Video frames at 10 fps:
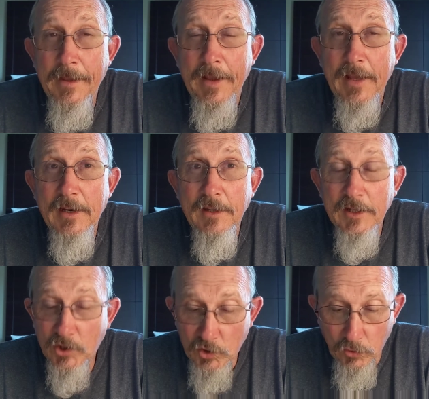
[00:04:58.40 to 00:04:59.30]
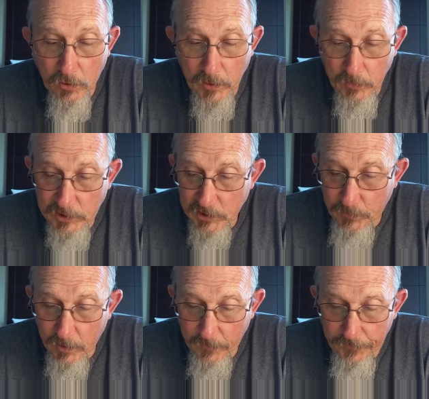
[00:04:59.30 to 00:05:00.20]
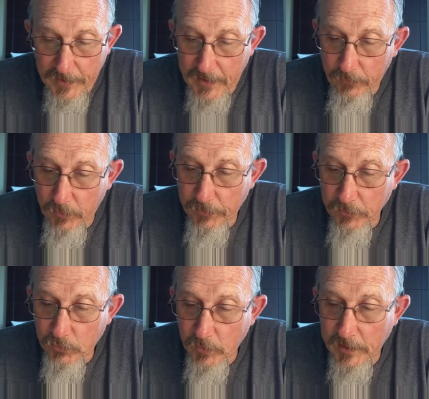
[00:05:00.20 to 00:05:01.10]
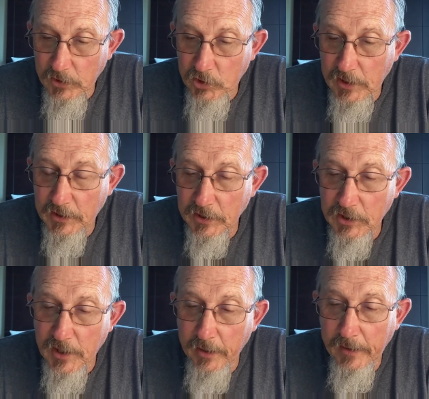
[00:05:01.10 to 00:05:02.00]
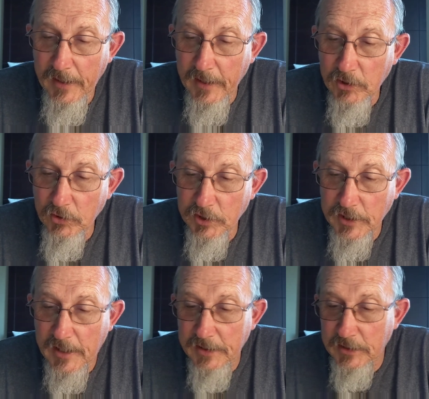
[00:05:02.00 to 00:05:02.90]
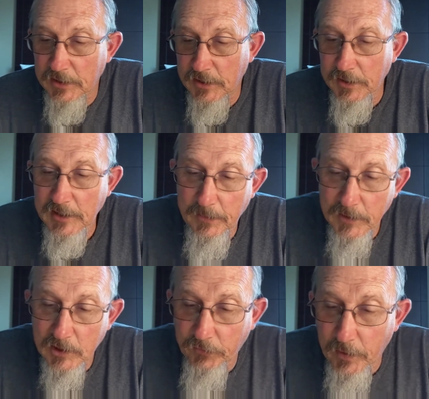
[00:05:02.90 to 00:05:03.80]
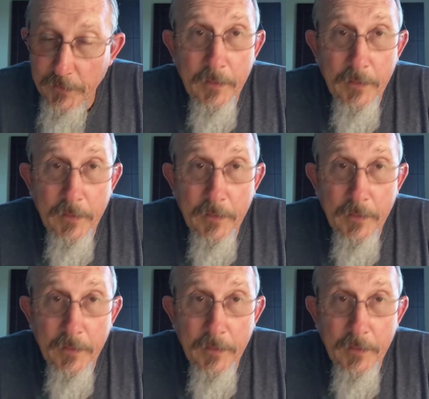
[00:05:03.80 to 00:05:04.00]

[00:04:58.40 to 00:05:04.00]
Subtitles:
And in this story, which is Mark 5, 1 through 20, Jesus not only exorcises the demons from